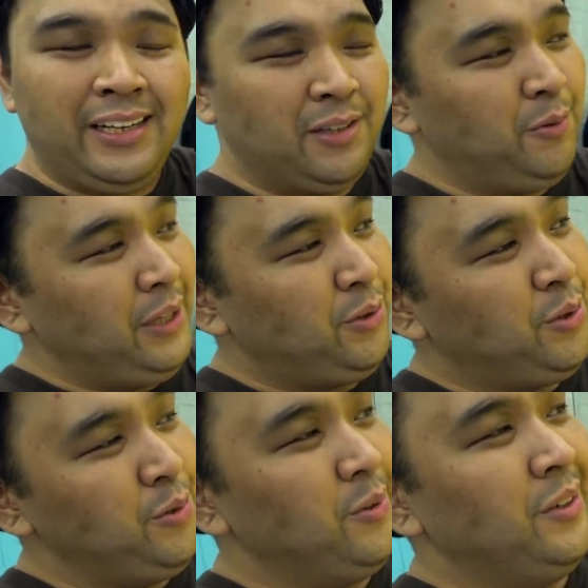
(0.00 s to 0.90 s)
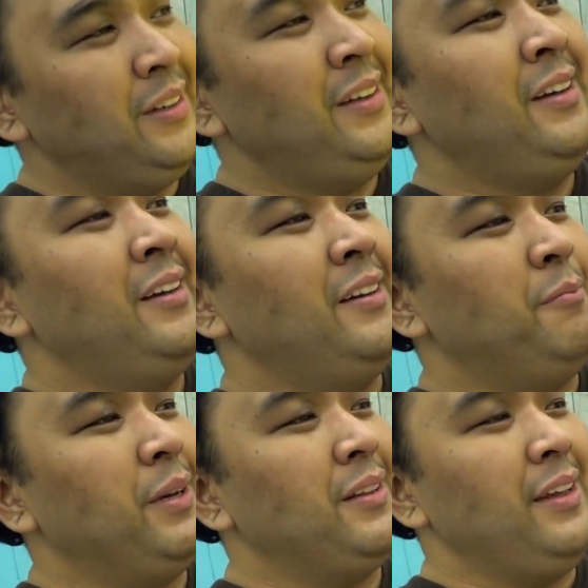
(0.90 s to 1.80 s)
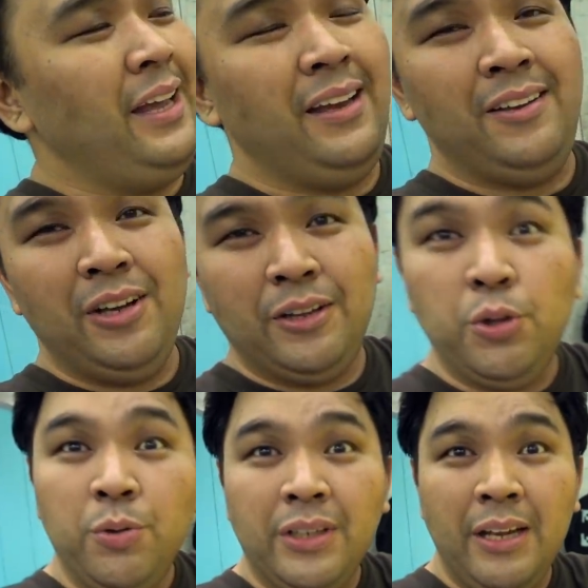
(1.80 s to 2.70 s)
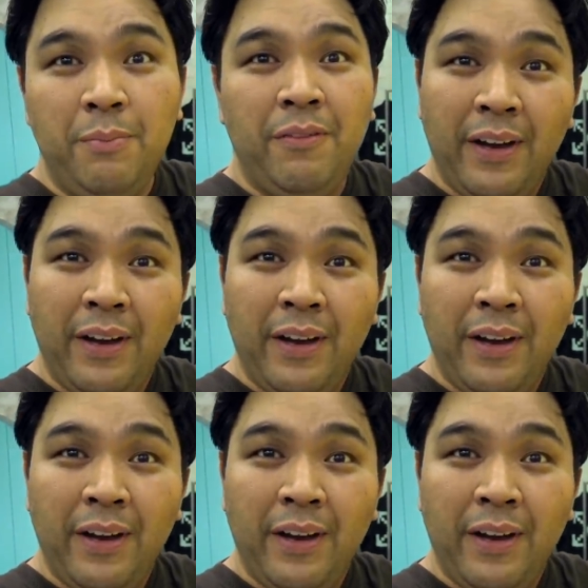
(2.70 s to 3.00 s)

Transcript: like the way to go. But hey, a tote can be